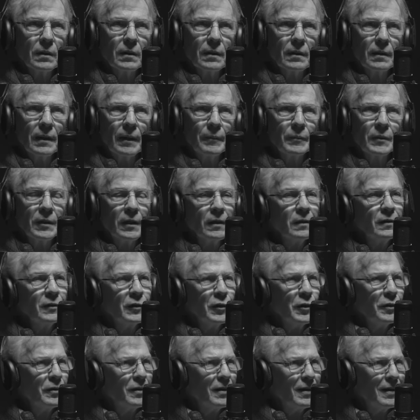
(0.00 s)
I'm telling
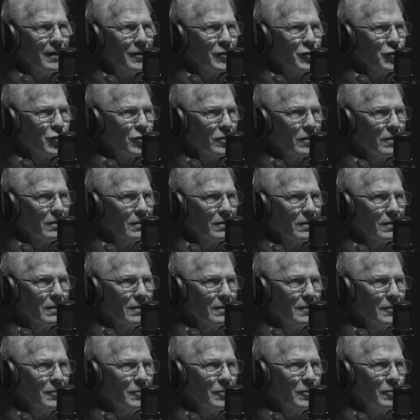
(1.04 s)
you this,
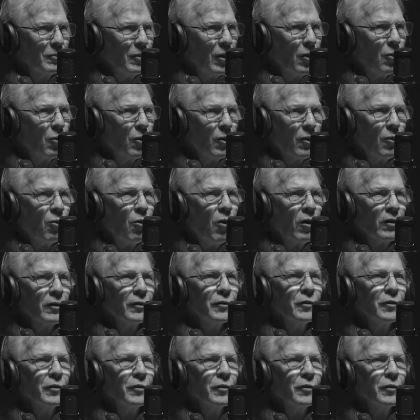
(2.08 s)
but what are